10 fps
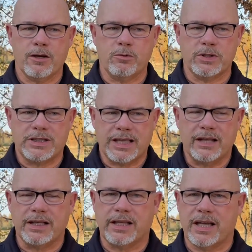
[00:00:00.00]
was
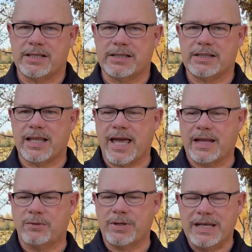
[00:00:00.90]
telling us is
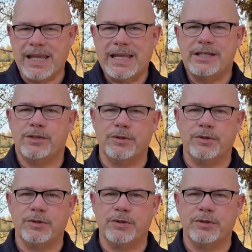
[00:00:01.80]
that we need to